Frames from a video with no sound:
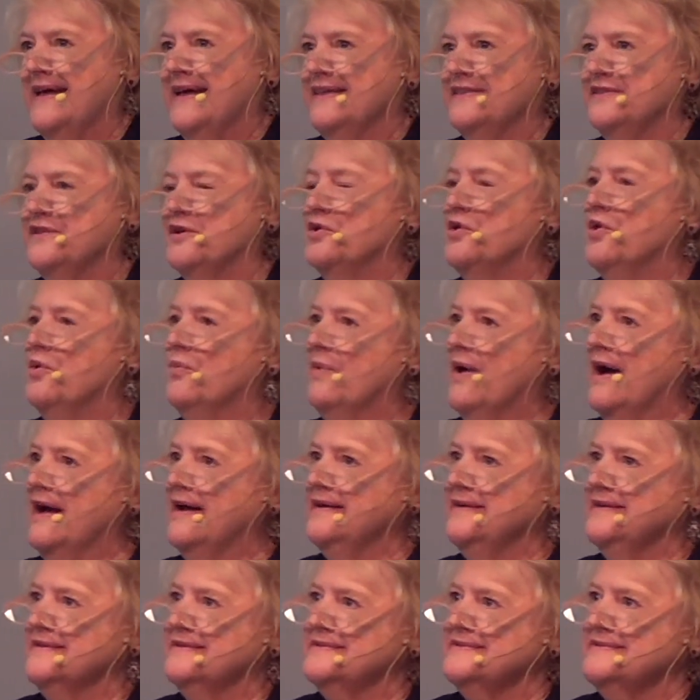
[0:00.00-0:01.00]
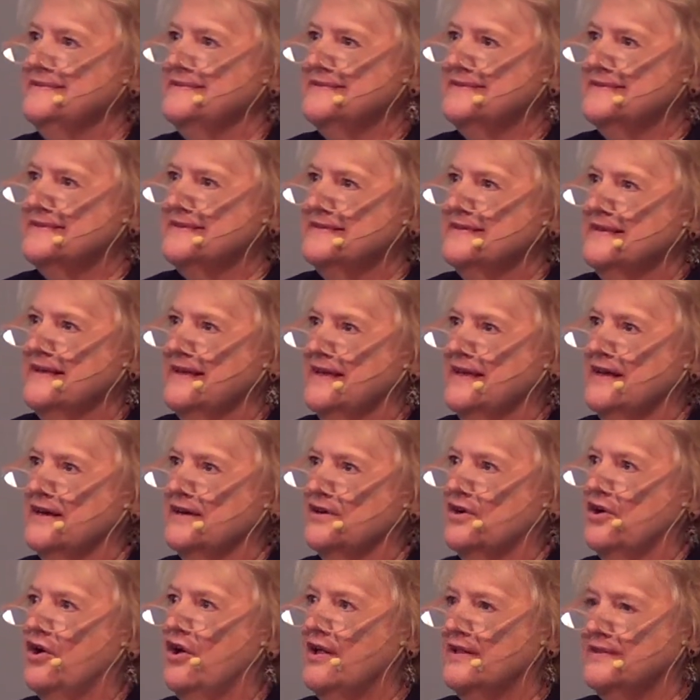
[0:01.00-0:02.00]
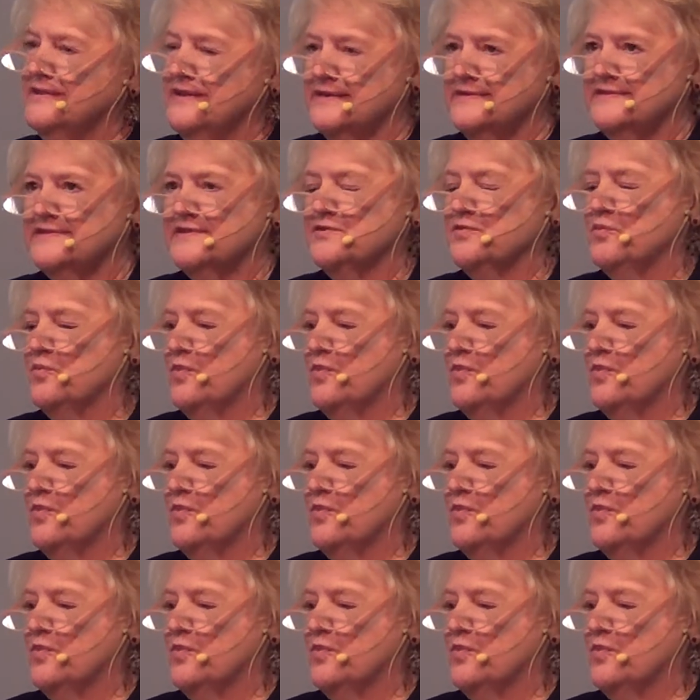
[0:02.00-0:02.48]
The Hawaiians call us